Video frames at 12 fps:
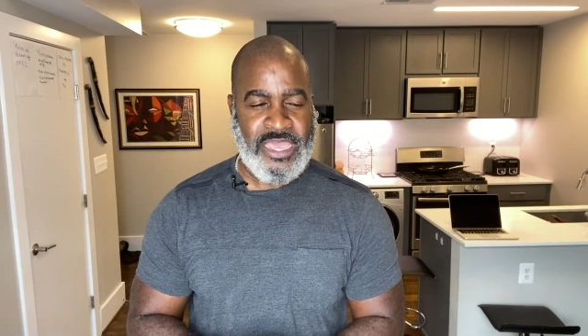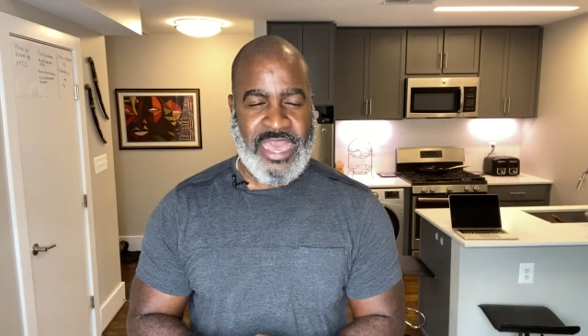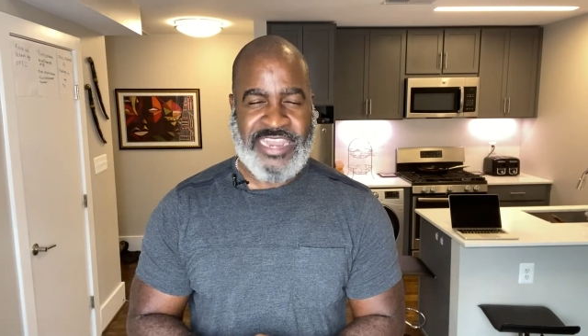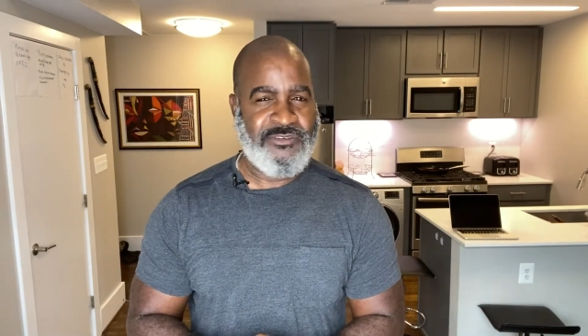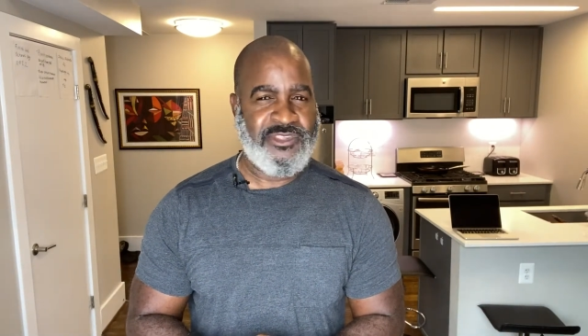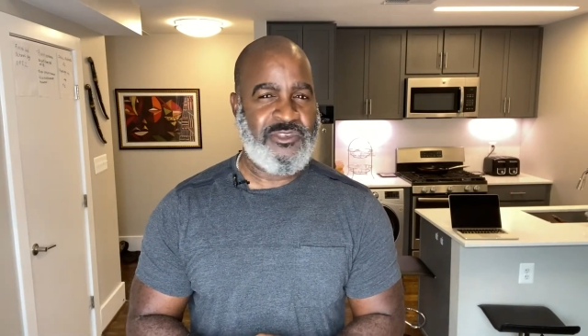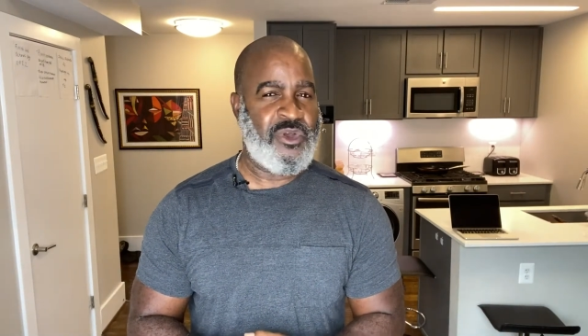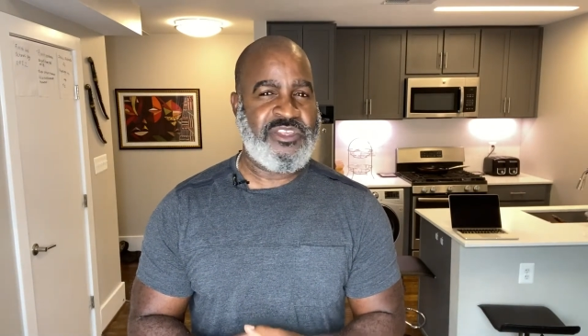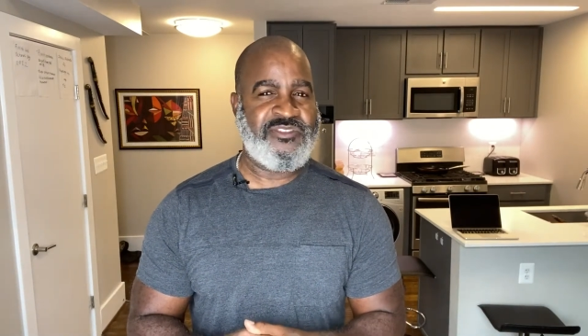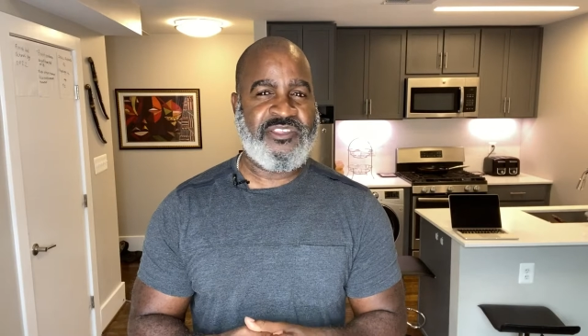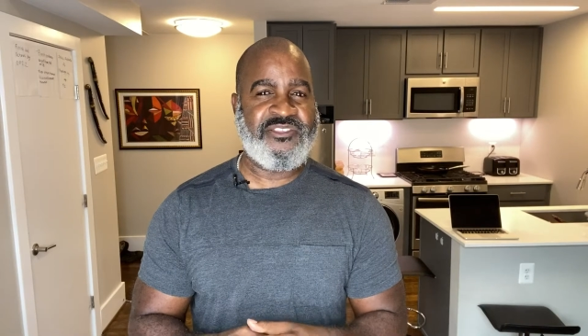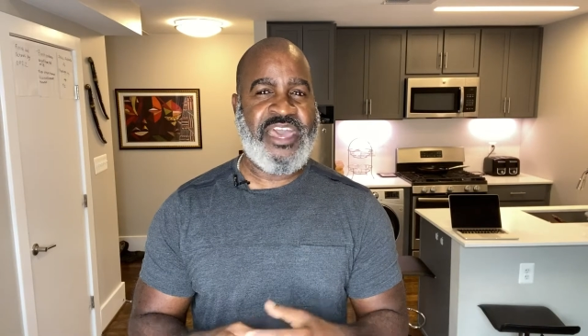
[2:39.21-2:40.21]
I never saw it
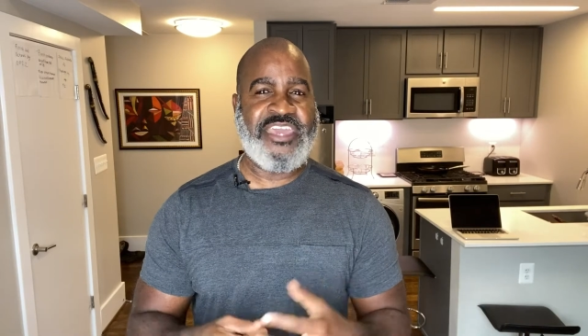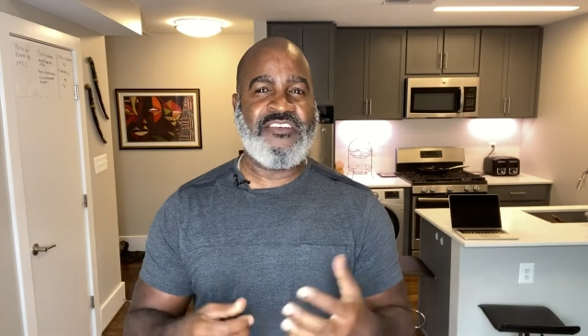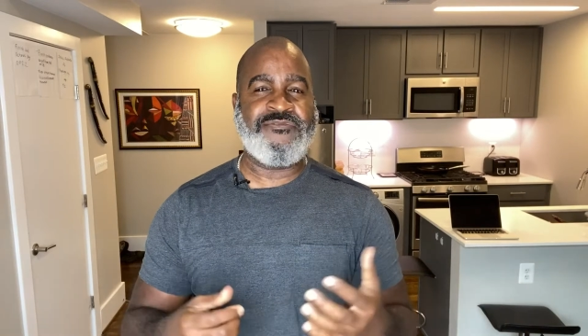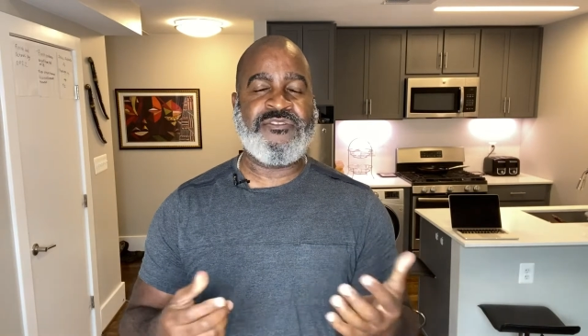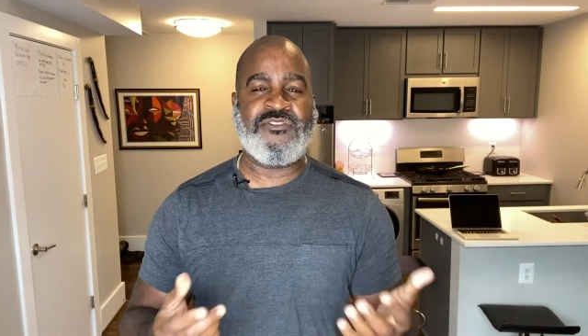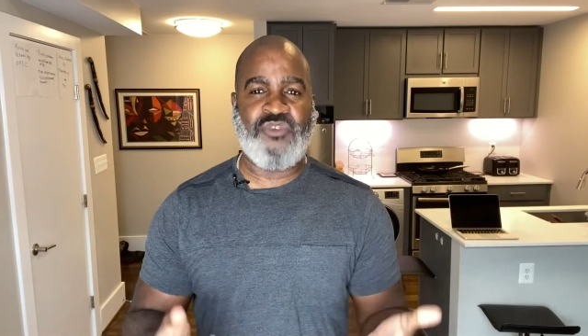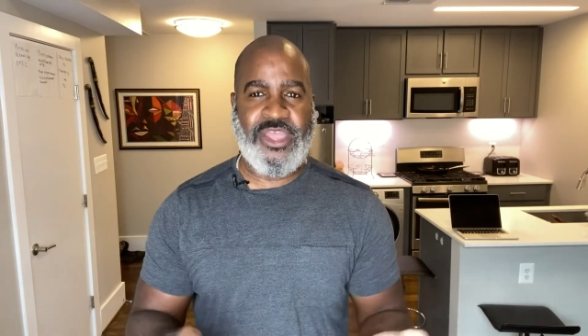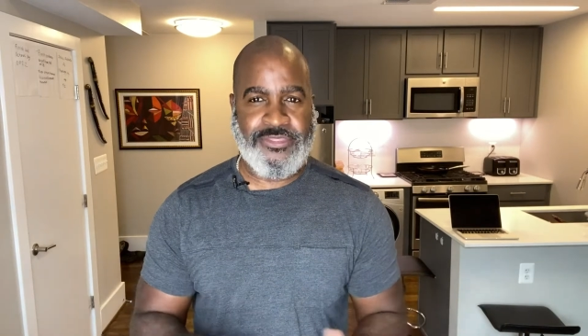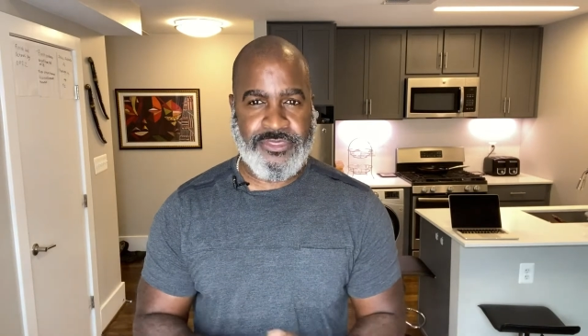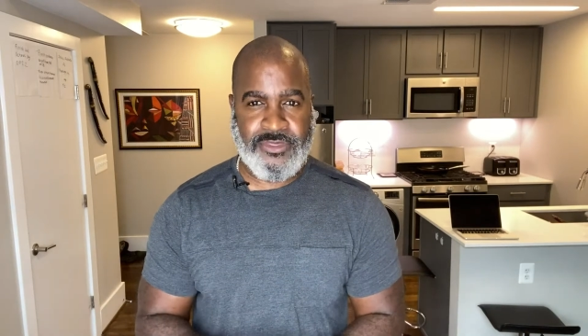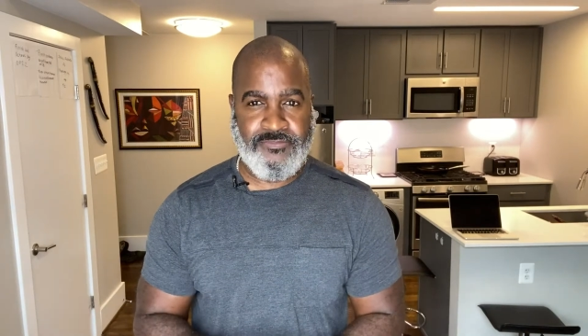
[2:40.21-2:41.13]
as a sign of strength.